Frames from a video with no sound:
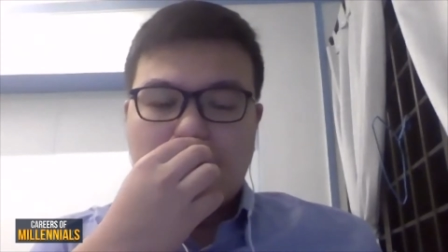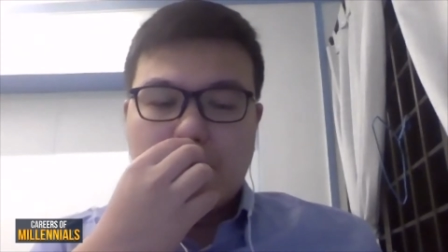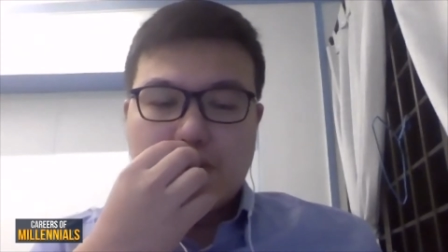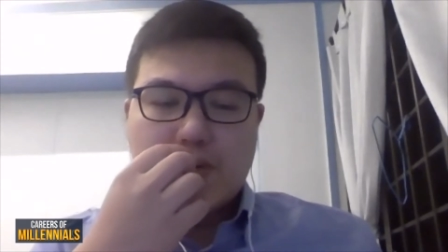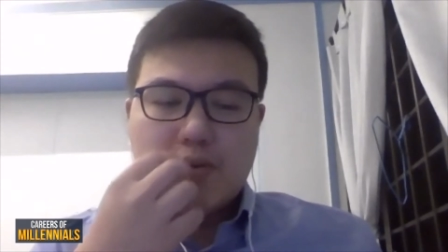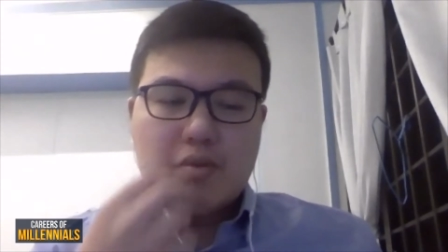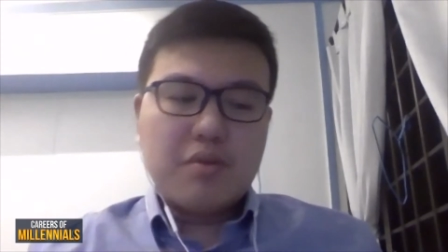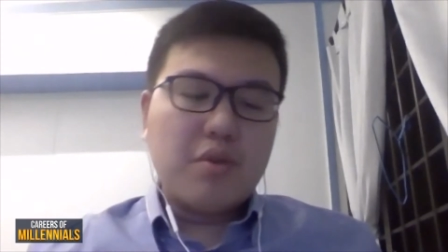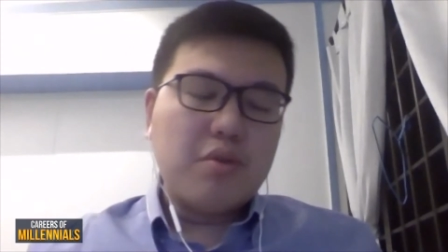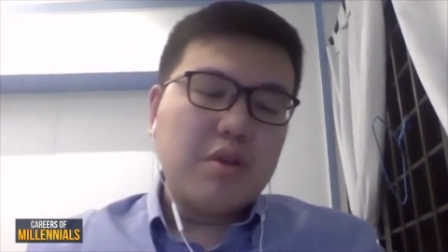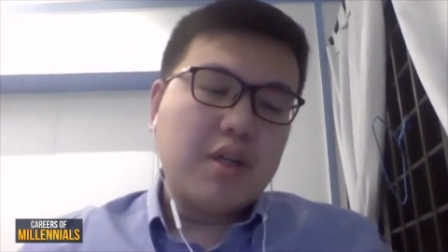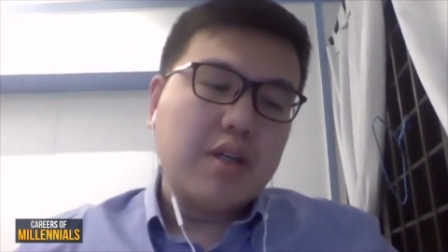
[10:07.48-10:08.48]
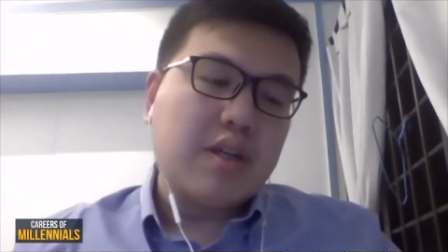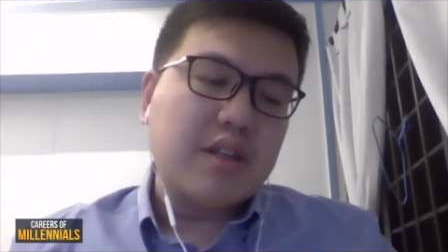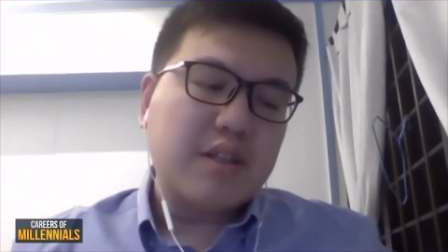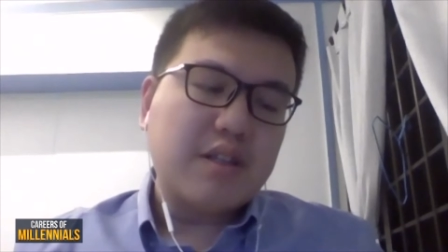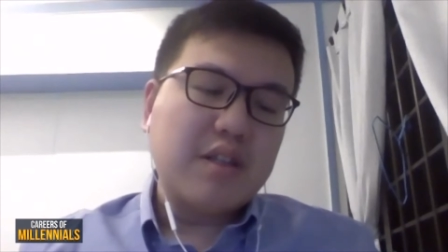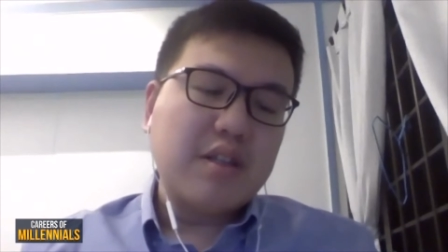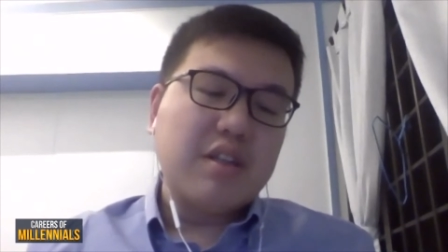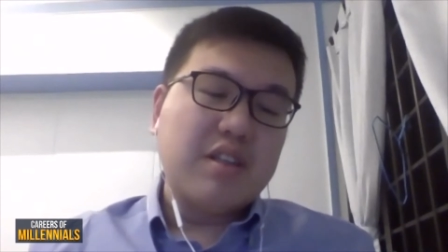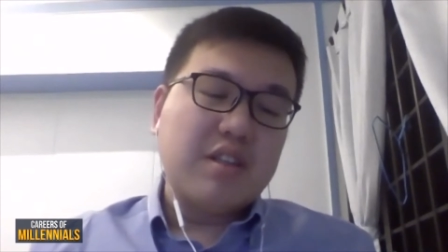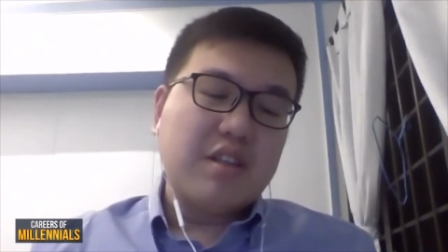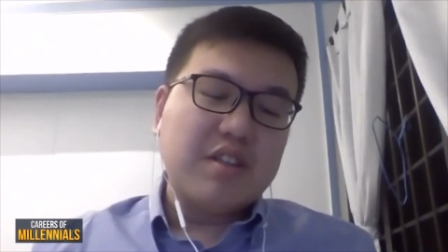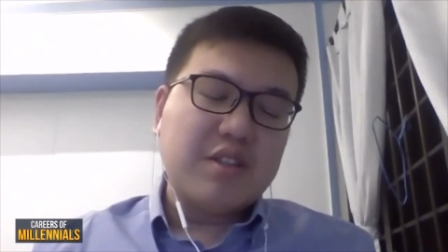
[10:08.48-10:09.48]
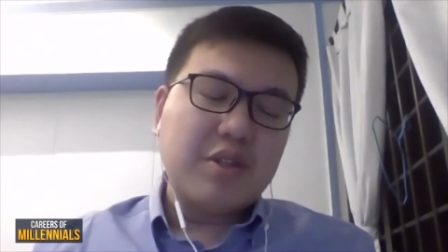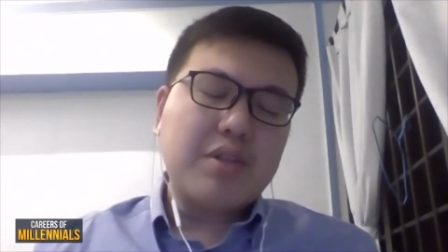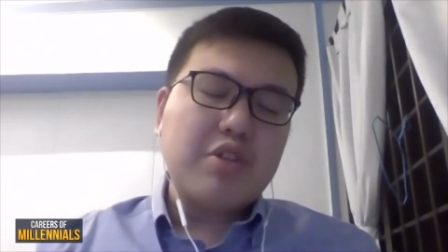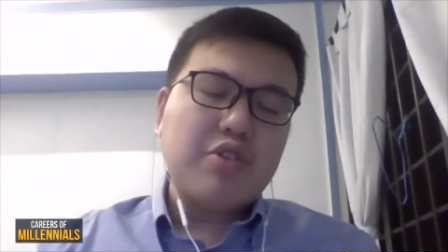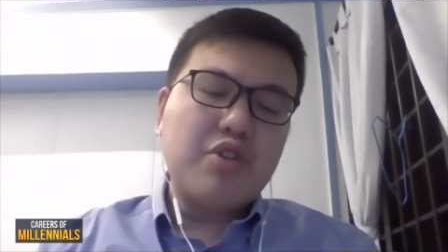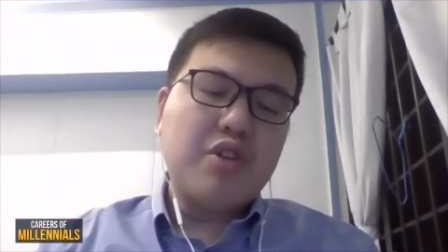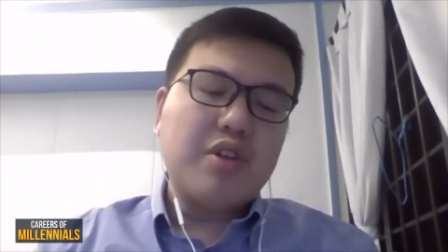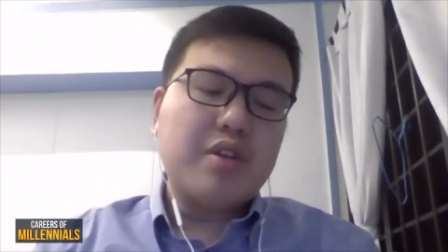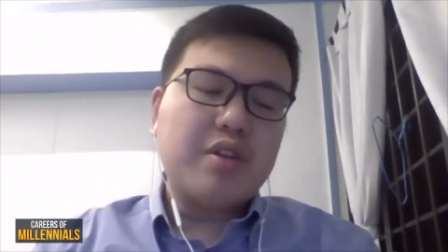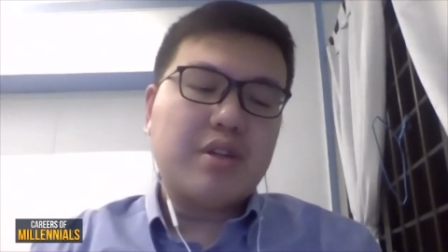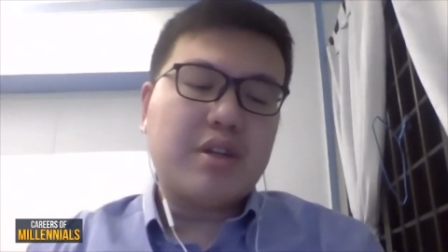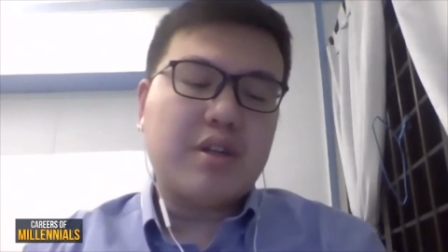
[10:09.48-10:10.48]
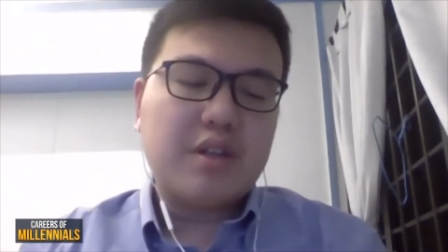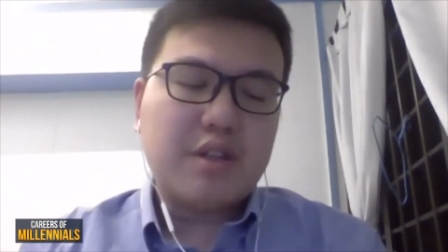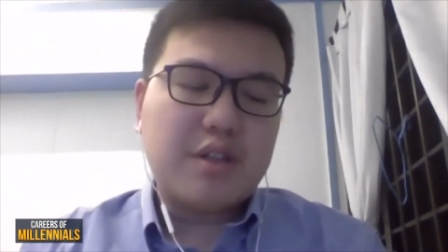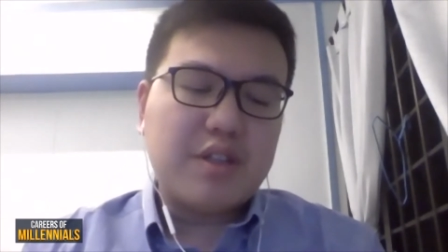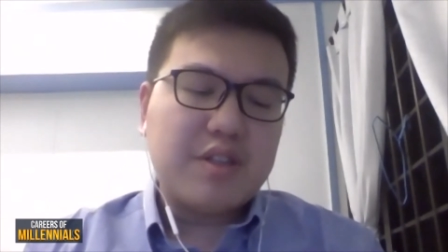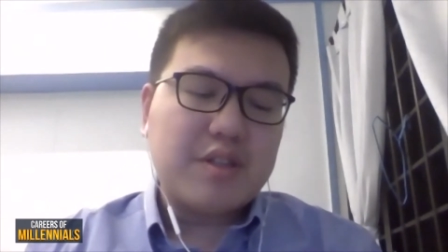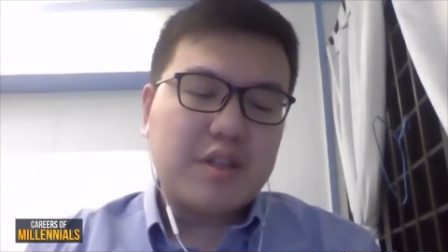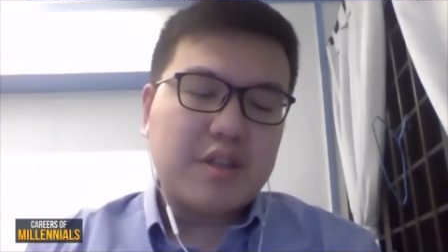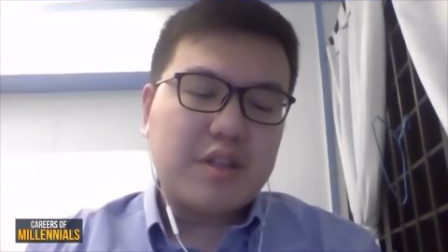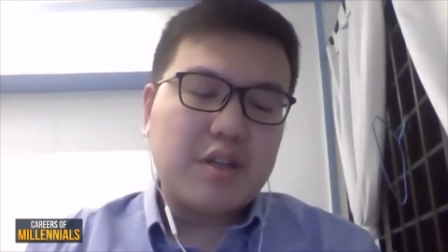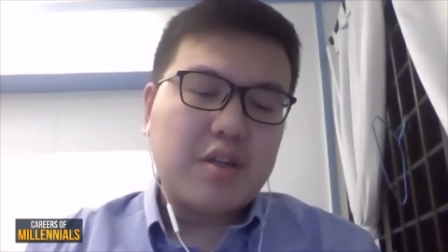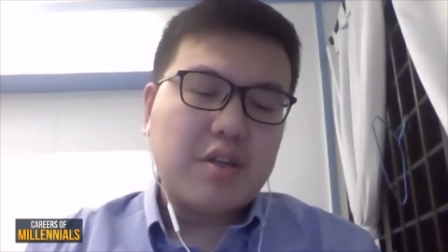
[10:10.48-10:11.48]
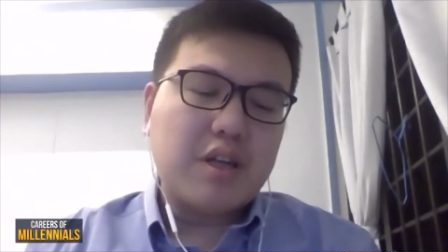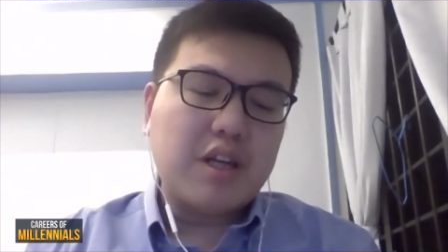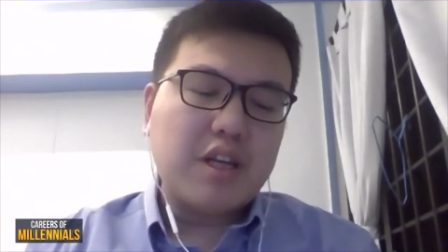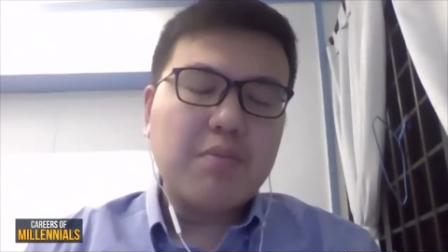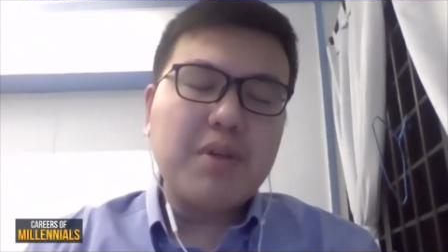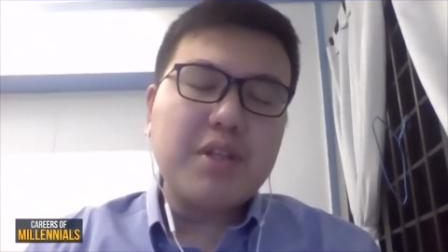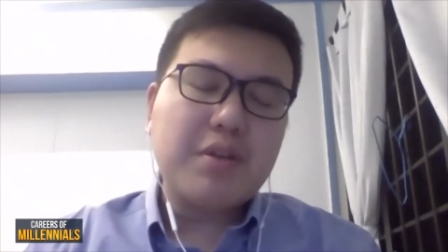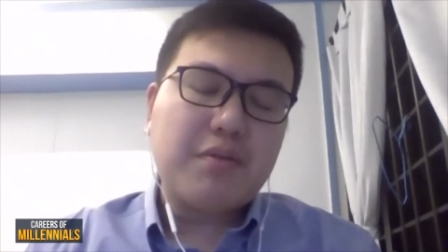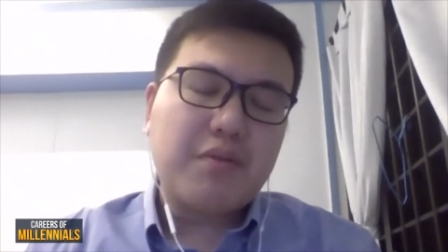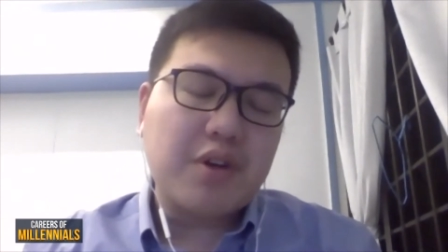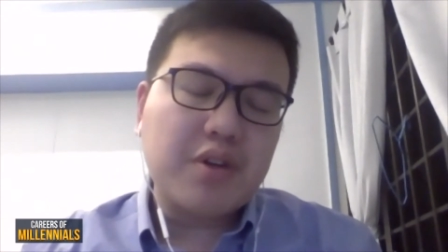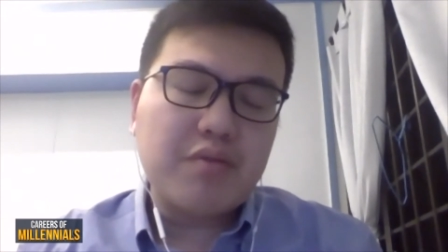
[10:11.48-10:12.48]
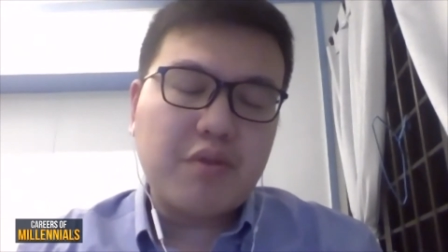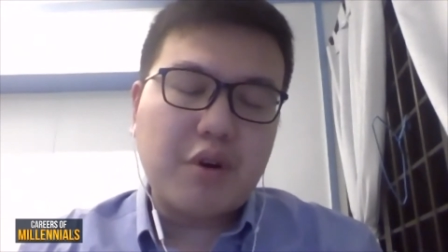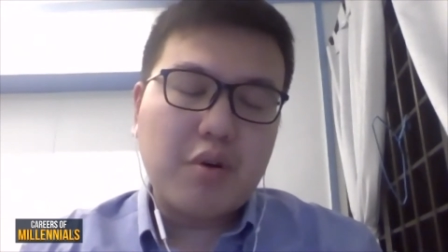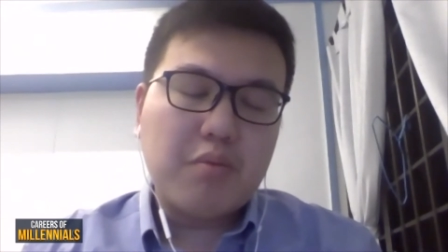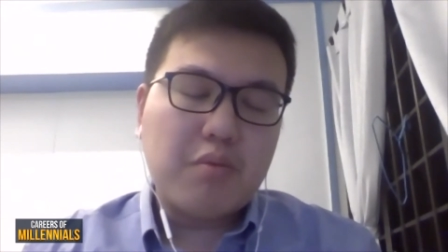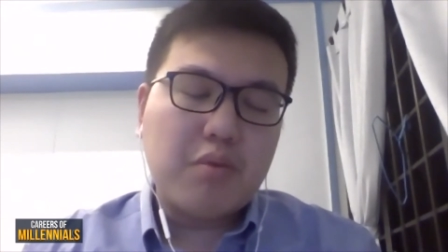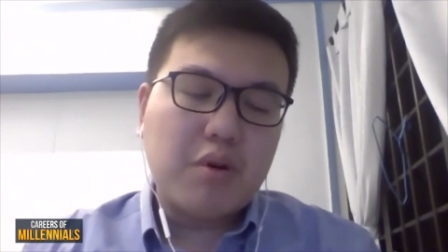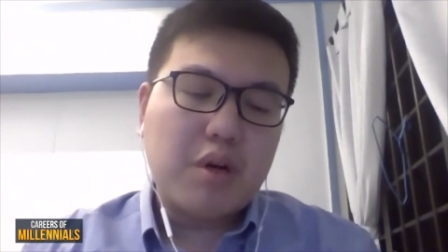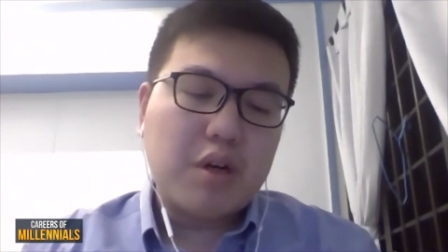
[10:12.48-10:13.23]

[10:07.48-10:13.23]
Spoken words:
So, a sales engineer is a little bit different from